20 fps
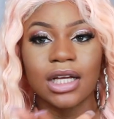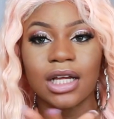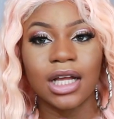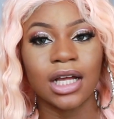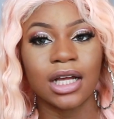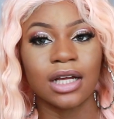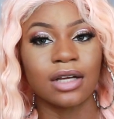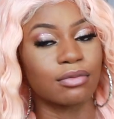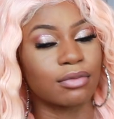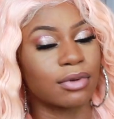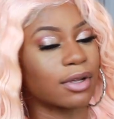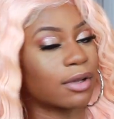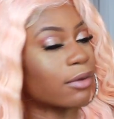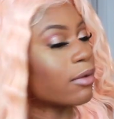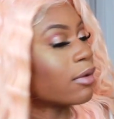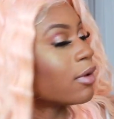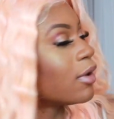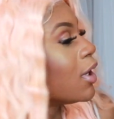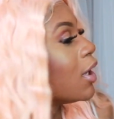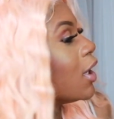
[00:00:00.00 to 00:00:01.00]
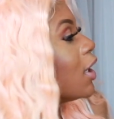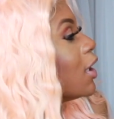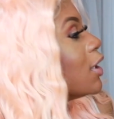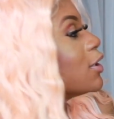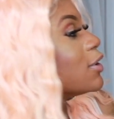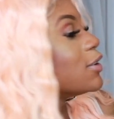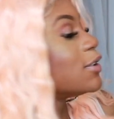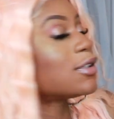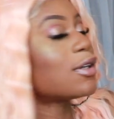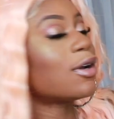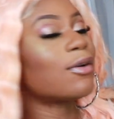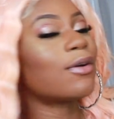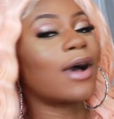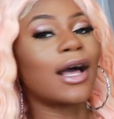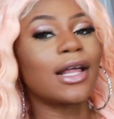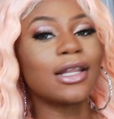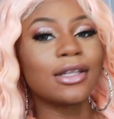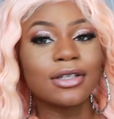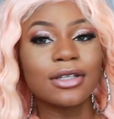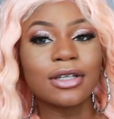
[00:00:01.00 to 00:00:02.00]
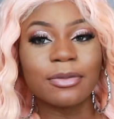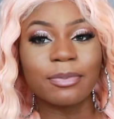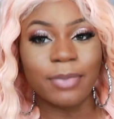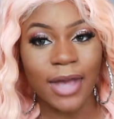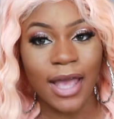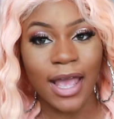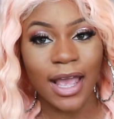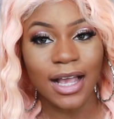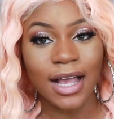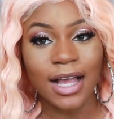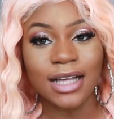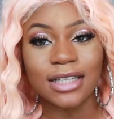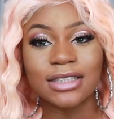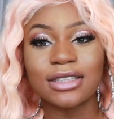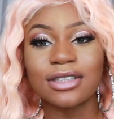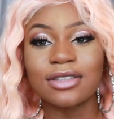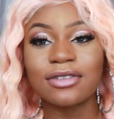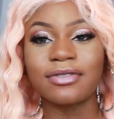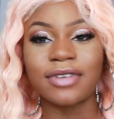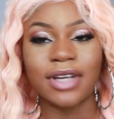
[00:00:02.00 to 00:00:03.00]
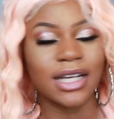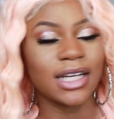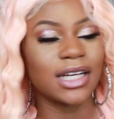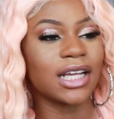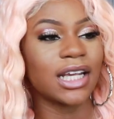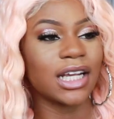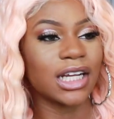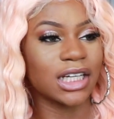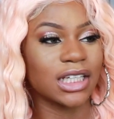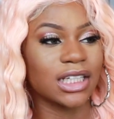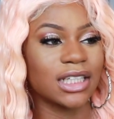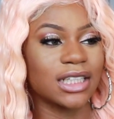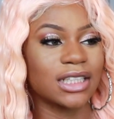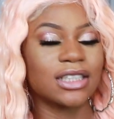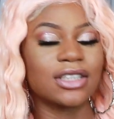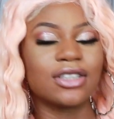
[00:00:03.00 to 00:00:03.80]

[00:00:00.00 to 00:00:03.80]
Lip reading: I don't know. So I look back, I surveyed the area.